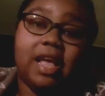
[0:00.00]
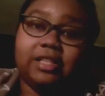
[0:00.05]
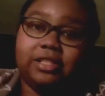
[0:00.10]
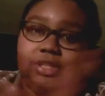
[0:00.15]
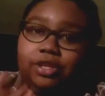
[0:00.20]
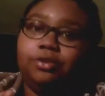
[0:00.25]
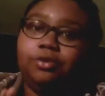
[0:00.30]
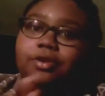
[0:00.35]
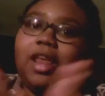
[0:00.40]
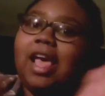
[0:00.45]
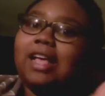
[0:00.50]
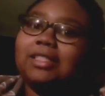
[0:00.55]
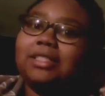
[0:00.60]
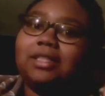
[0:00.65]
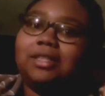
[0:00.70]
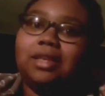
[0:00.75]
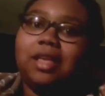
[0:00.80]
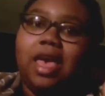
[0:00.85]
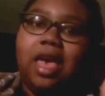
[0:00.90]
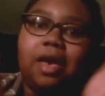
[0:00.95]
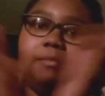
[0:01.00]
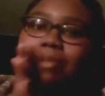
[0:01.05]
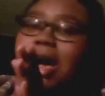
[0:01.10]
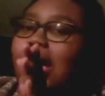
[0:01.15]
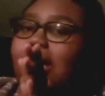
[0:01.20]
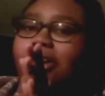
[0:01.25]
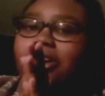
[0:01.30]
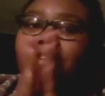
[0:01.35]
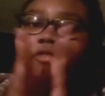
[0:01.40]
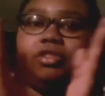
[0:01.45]
However, as
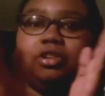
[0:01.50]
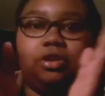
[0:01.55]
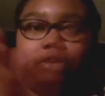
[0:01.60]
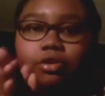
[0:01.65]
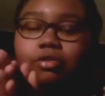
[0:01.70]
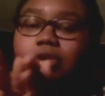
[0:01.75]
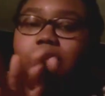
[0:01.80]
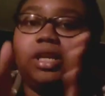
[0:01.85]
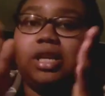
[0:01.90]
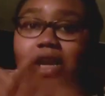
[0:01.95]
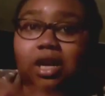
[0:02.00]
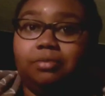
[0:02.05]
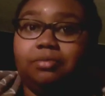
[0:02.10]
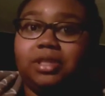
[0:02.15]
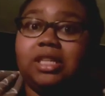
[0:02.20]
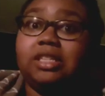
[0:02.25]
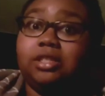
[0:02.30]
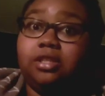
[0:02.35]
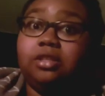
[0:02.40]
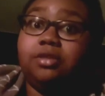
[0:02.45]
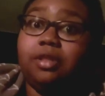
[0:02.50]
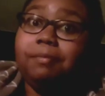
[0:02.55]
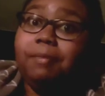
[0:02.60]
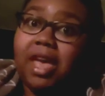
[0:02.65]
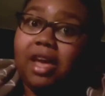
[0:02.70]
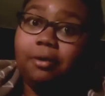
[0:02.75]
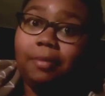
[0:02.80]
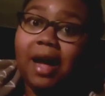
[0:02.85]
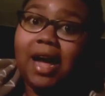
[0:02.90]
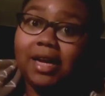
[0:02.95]
soon as Empire of
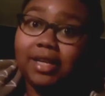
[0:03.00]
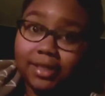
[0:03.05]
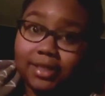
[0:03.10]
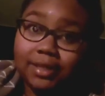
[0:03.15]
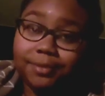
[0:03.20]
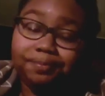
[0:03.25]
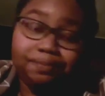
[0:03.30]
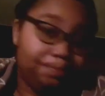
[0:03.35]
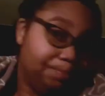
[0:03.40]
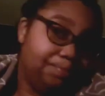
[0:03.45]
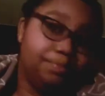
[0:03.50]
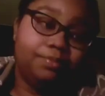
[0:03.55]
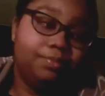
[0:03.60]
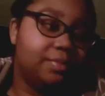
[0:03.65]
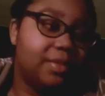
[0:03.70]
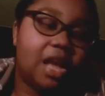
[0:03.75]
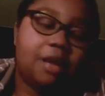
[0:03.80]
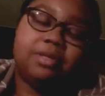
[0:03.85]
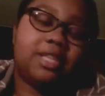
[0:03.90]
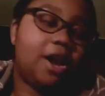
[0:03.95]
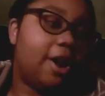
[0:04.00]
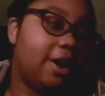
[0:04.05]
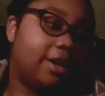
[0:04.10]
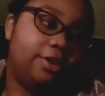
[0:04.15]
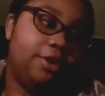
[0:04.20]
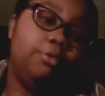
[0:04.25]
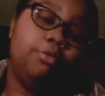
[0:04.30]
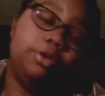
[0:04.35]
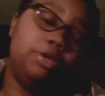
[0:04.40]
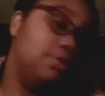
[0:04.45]
Gold comes into the
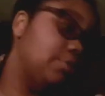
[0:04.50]
mailbox,